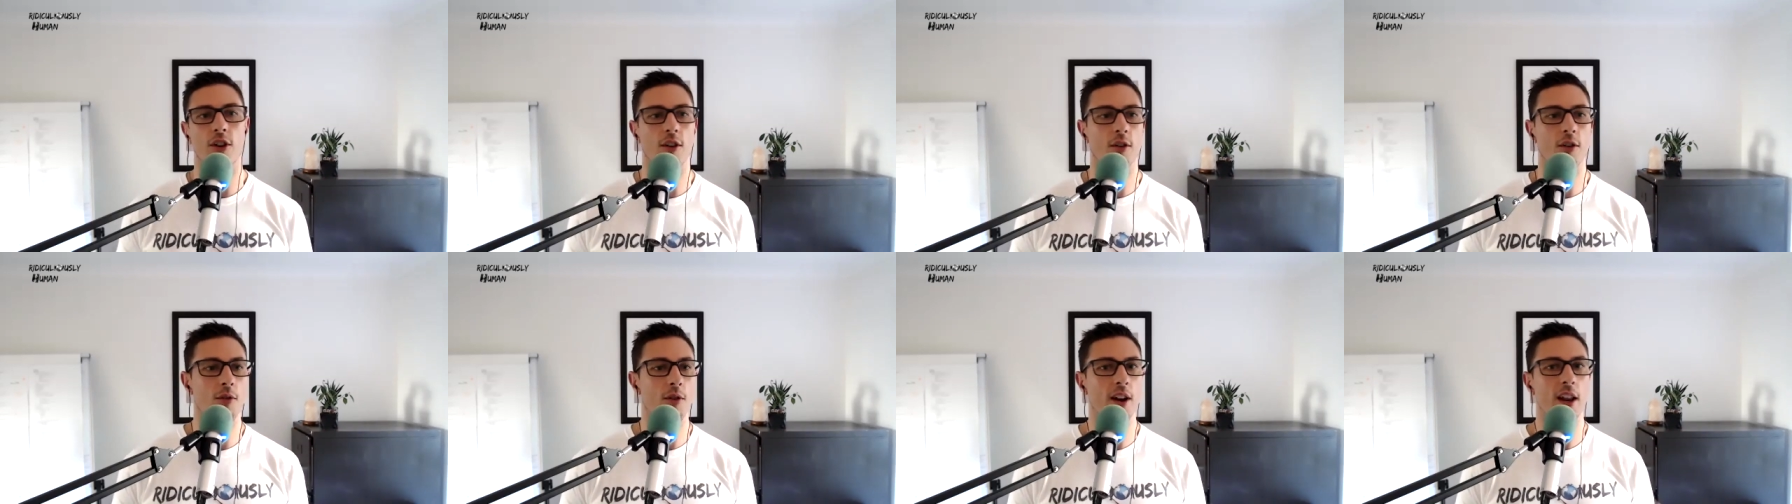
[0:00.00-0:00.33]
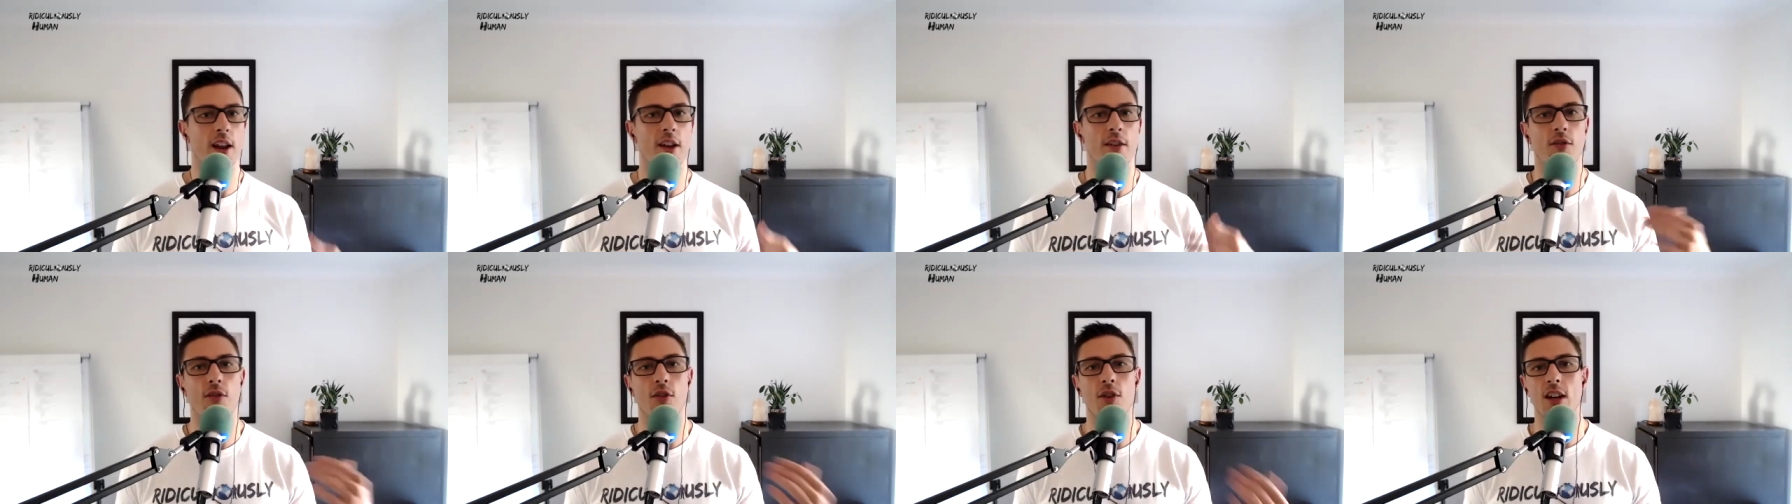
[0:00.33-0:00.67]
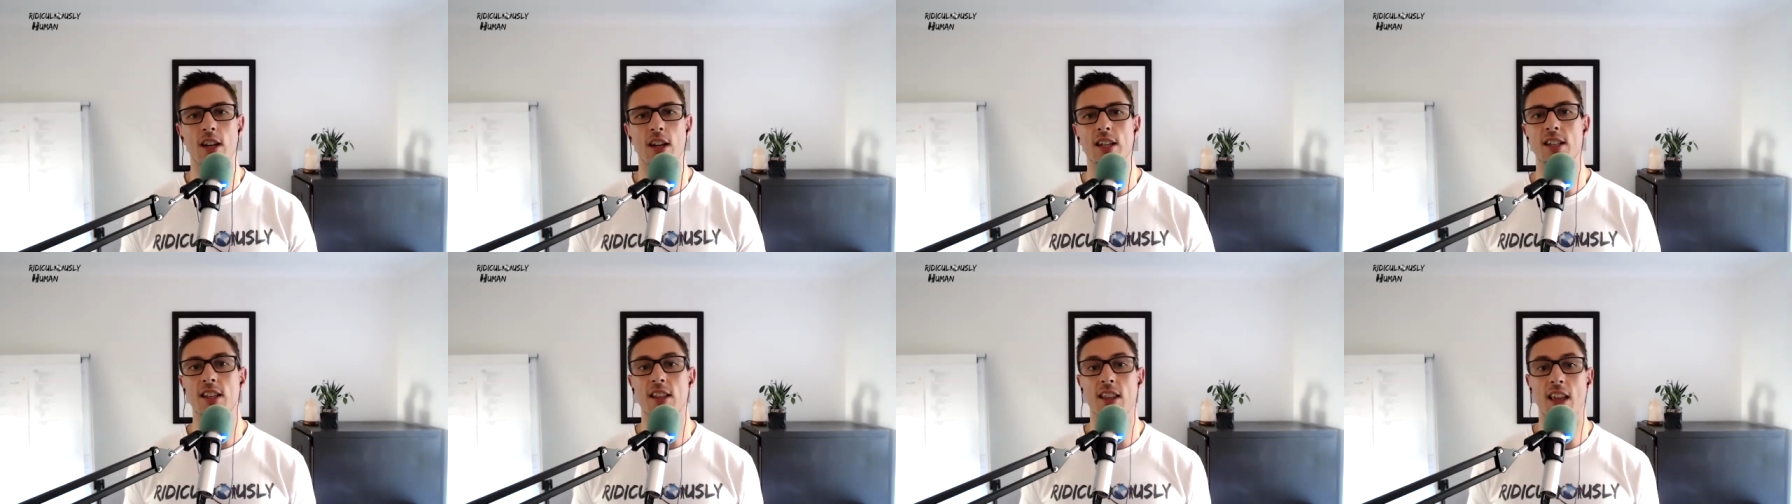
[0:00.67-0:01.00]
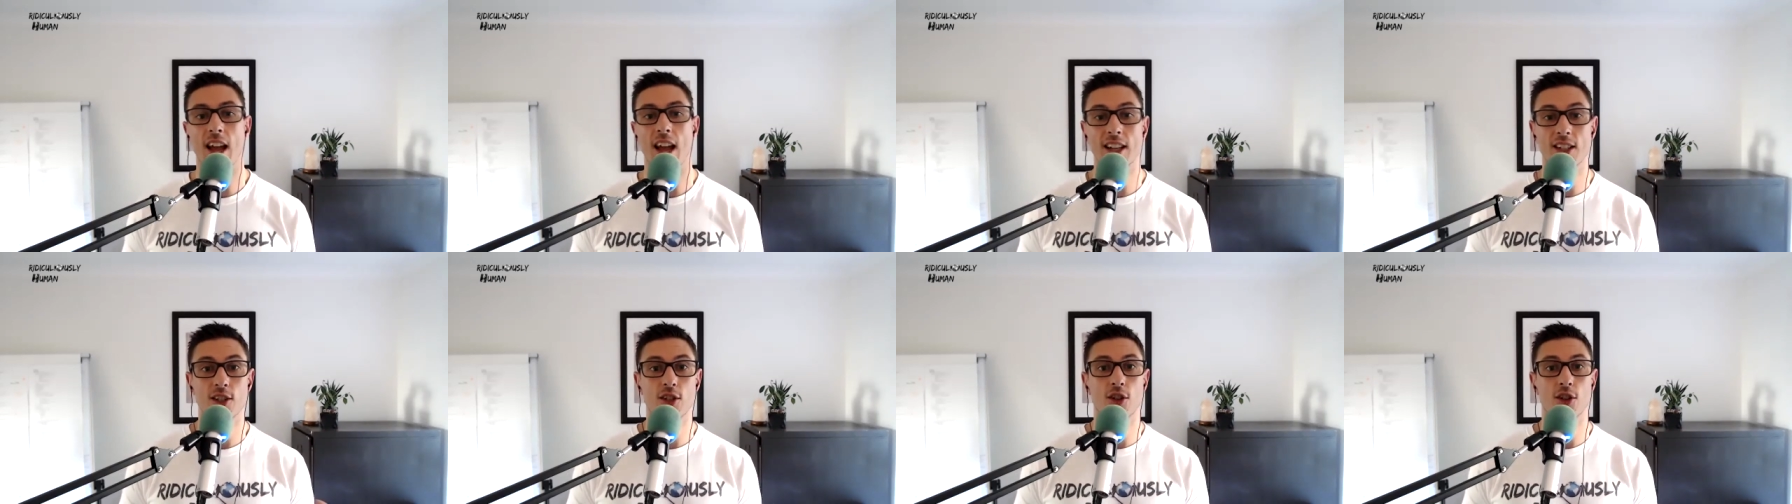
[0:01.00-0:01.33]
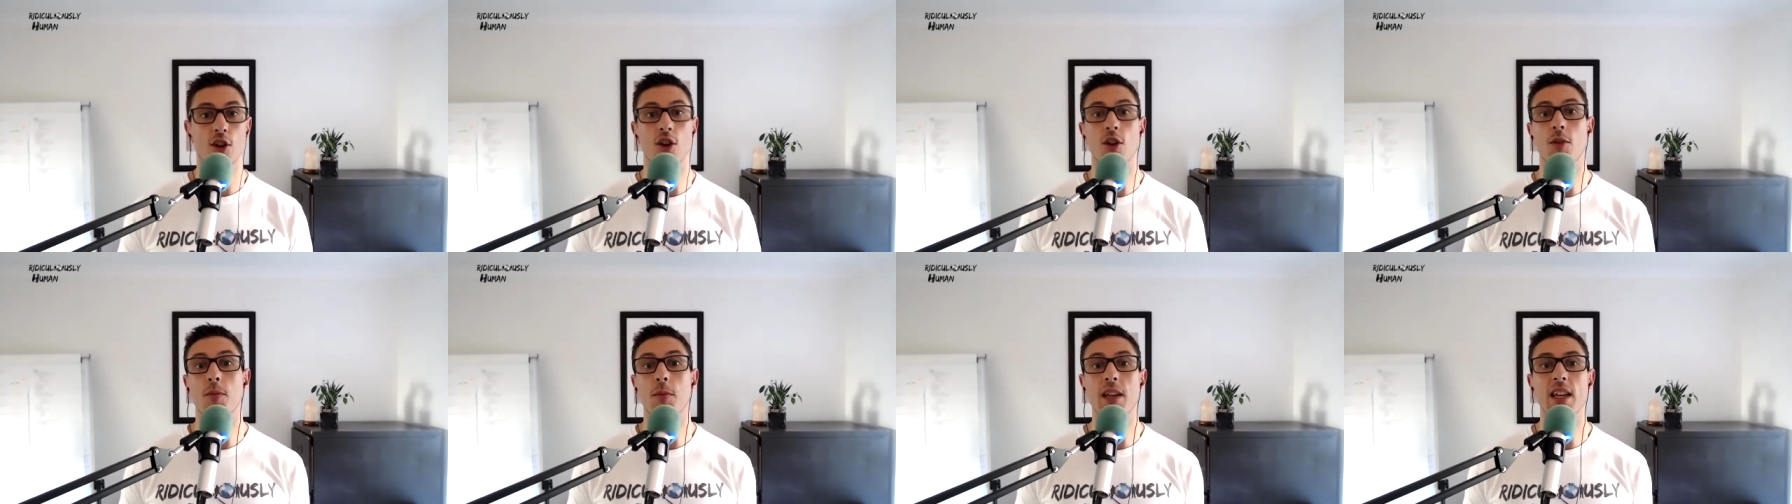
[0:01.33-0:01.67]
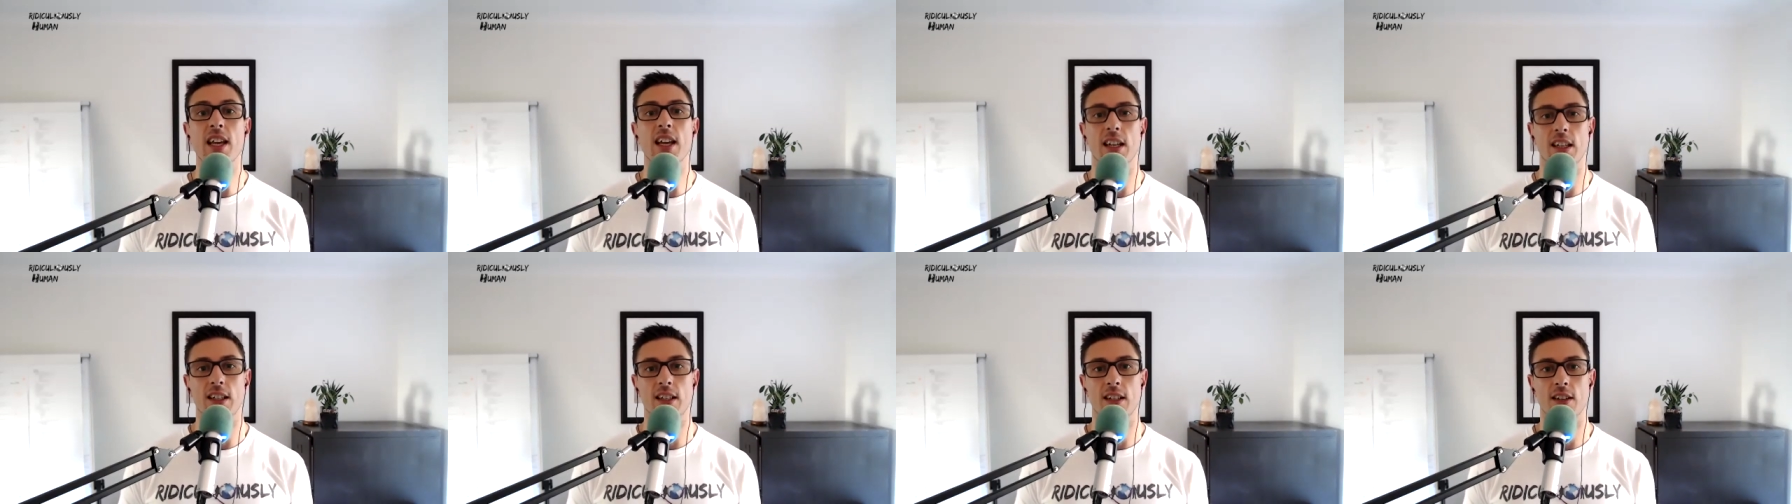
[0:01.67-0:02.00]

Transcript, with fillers: or whatever it is that's going to be it